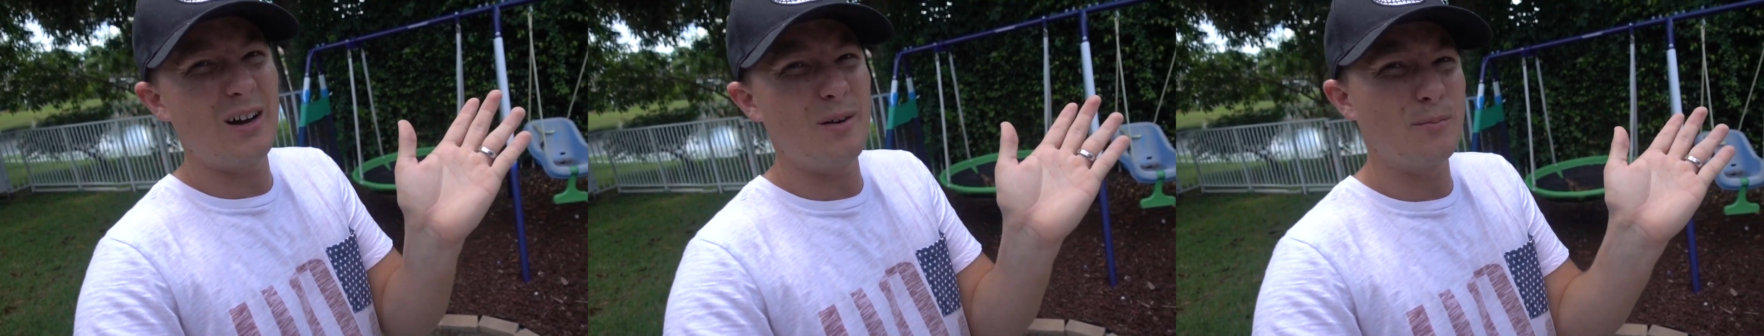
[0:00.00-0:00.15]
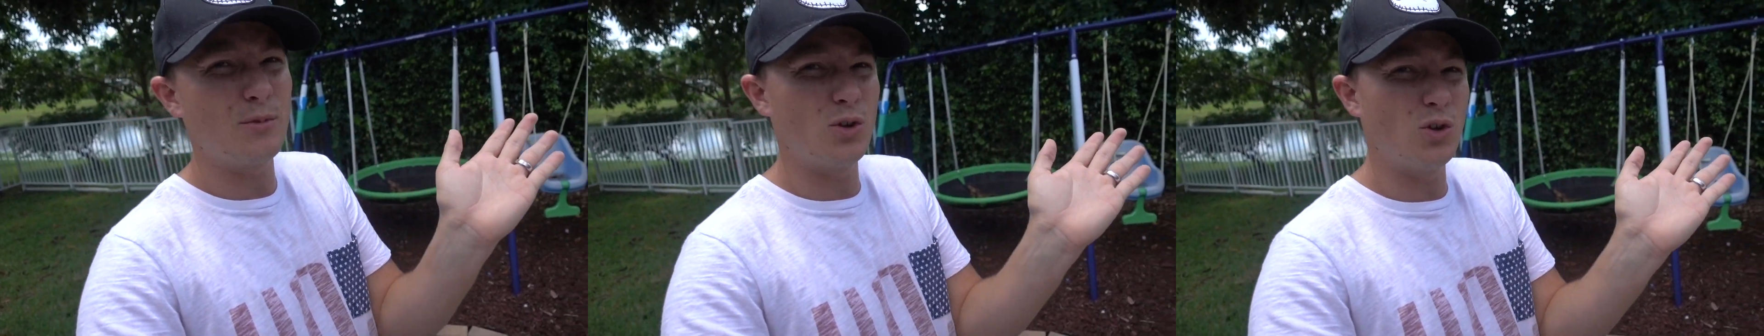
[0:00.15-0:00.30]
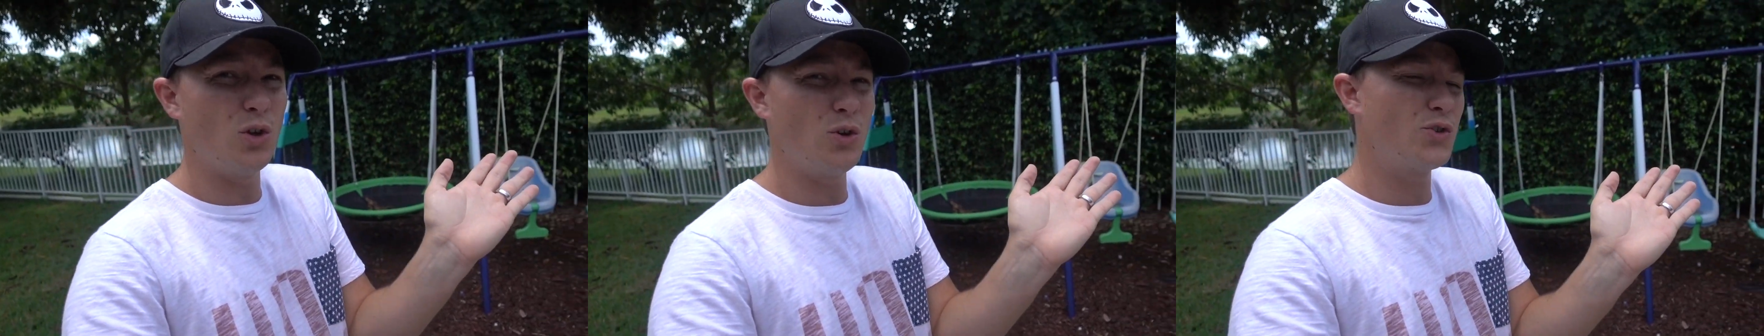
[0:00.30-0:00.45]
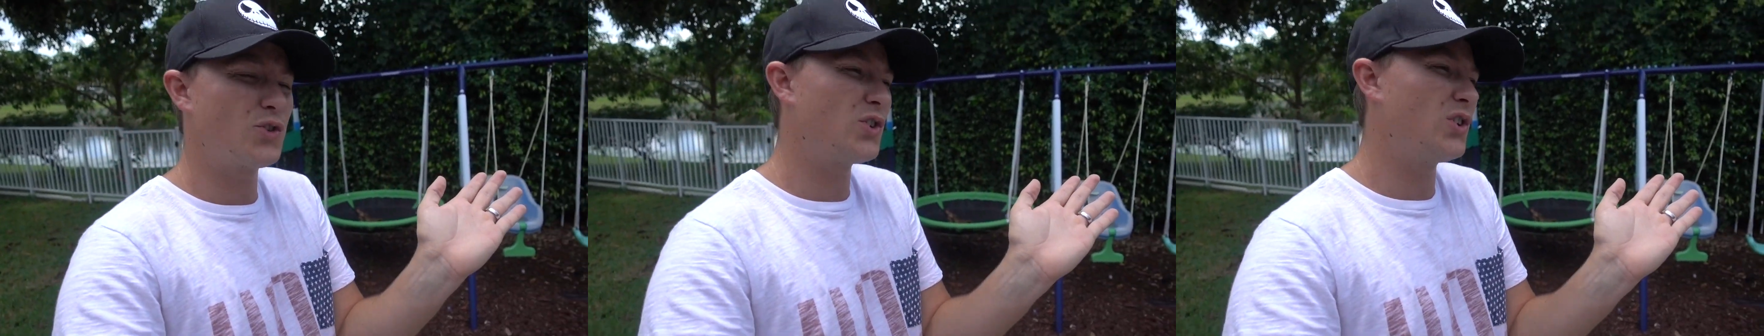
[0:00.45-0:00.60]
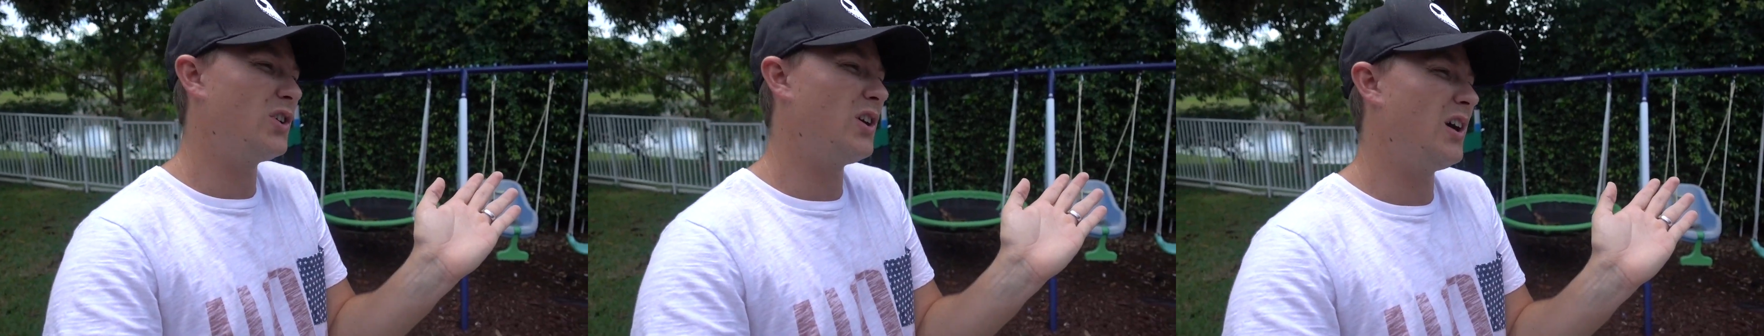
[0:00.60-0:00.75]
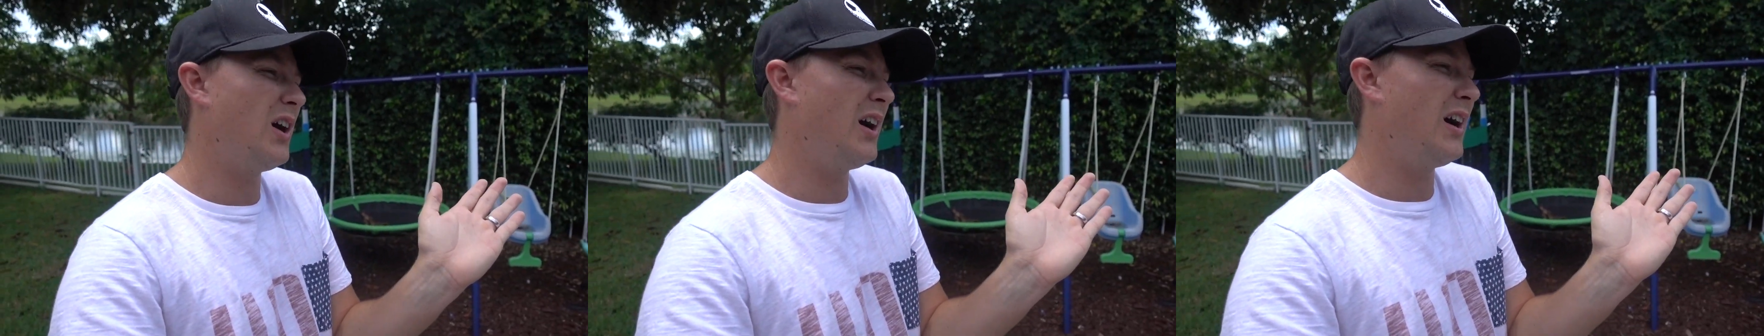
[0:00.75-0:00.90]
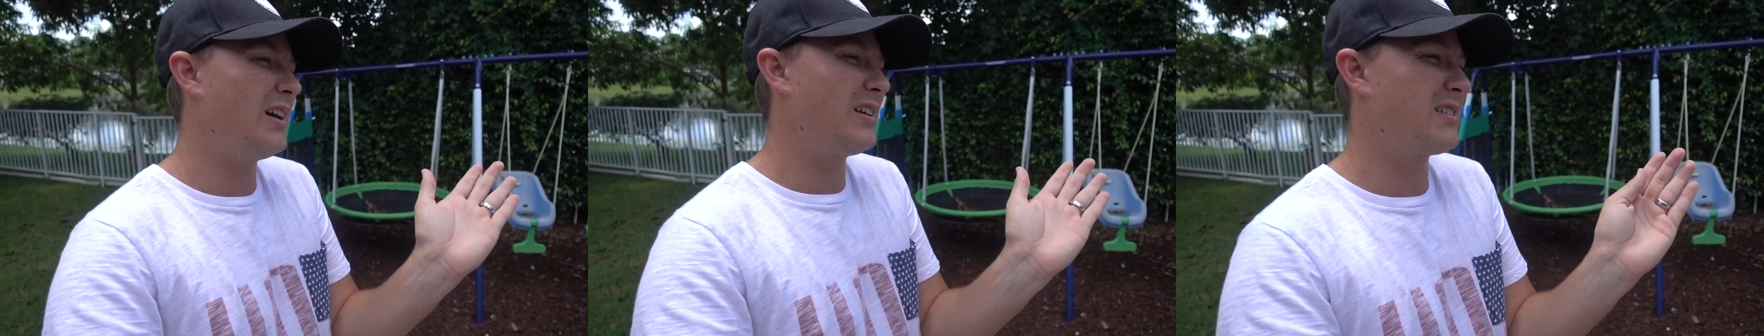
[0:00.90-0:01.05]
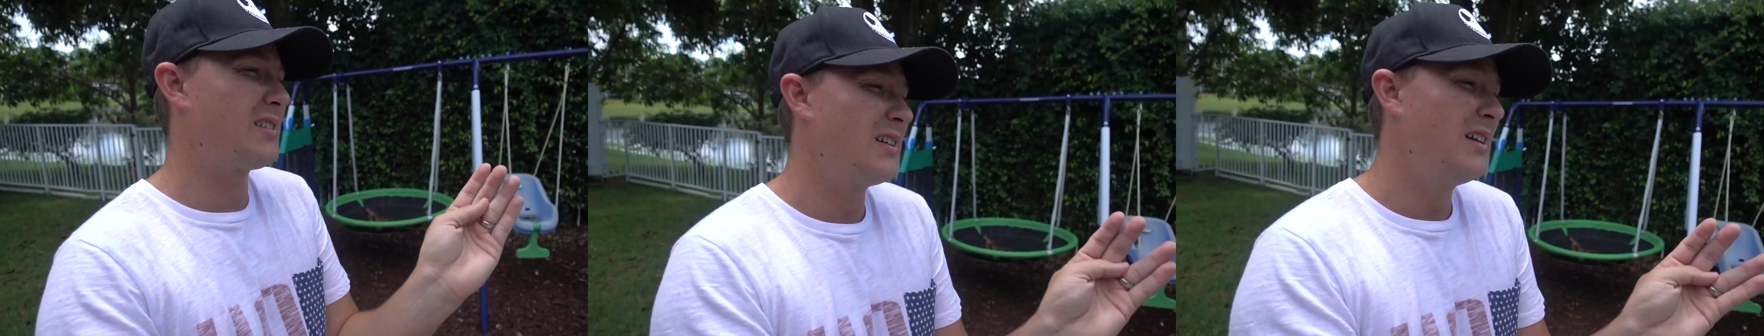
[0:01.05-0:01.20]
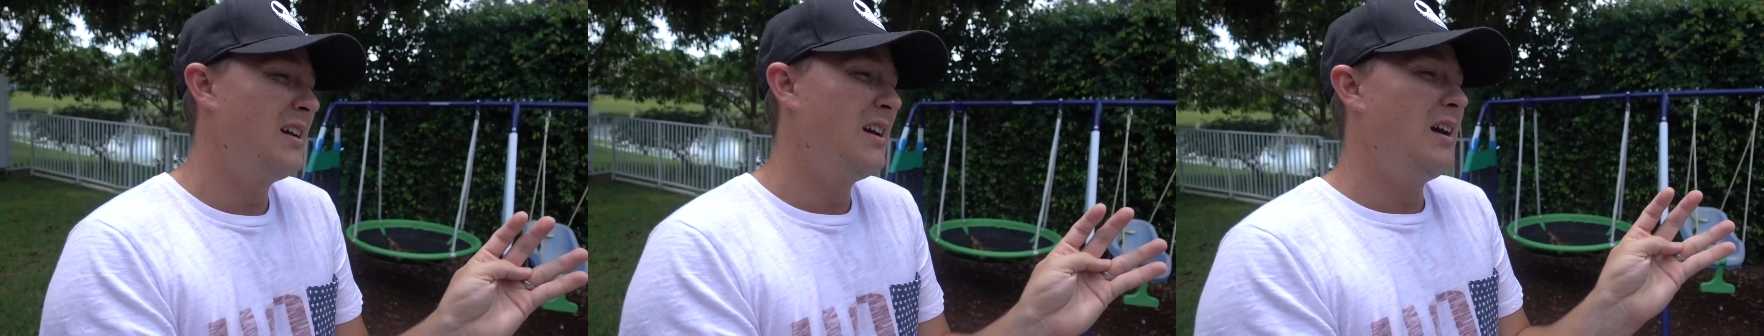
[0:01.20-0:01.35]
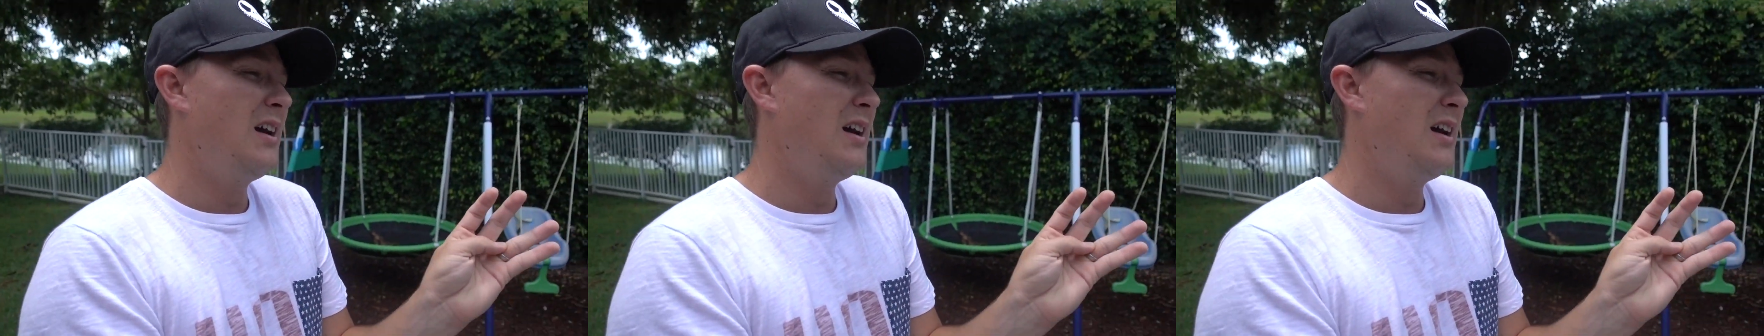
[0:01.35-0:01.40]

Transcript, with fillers: come closer to us,